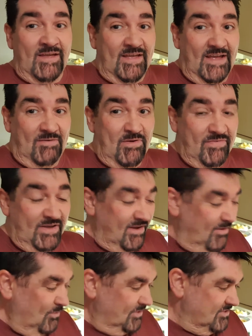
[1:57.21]
However, I
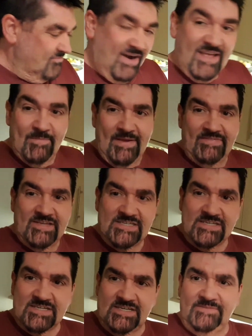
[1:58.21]
wouldn't recommend this
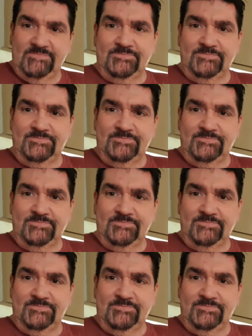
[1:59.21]
as a